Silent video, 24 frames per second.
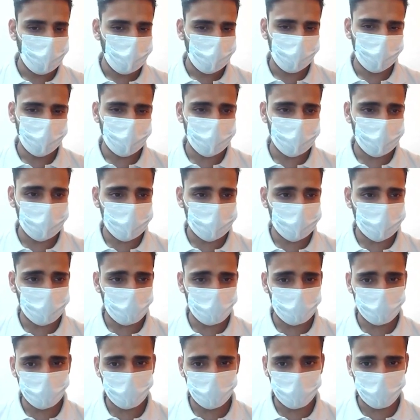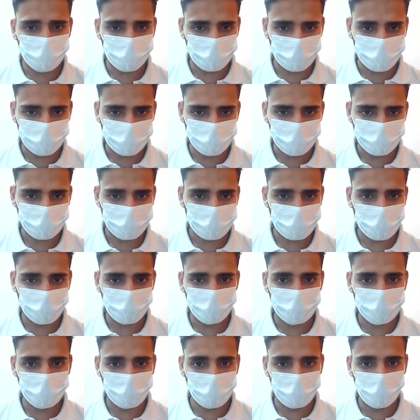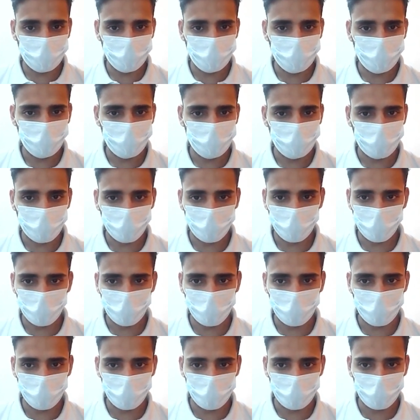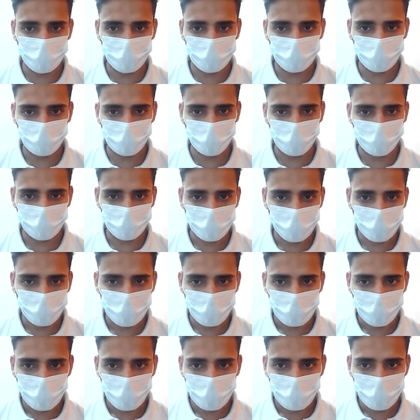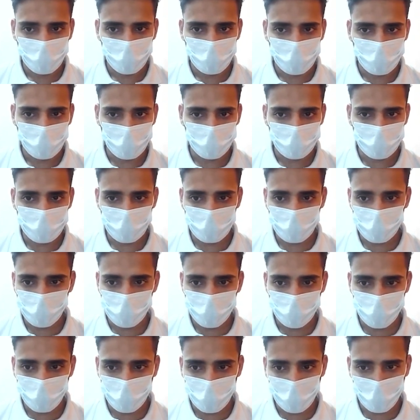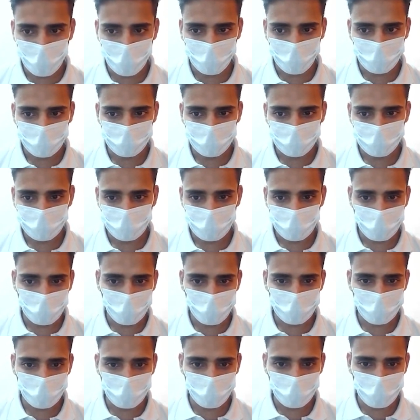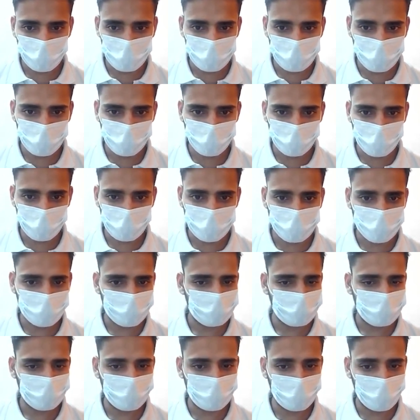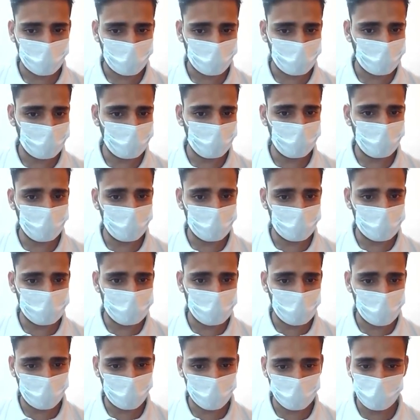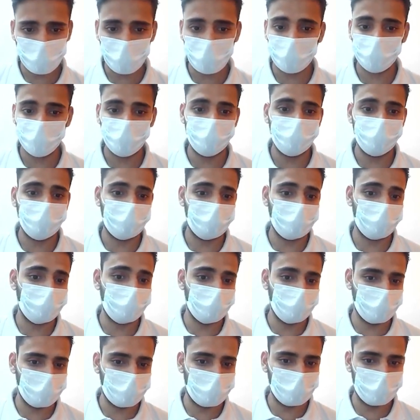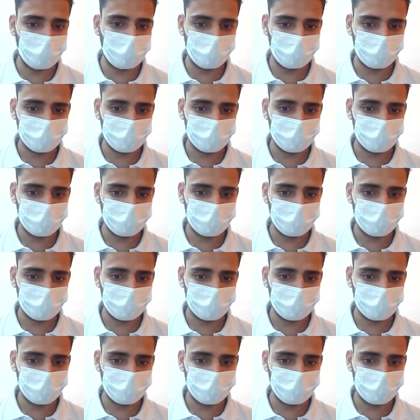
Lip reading: But it is not the truth. Let me tell you. Okay, let me tell you why. Let me erase this first, then I will give you an example that will make it more clear.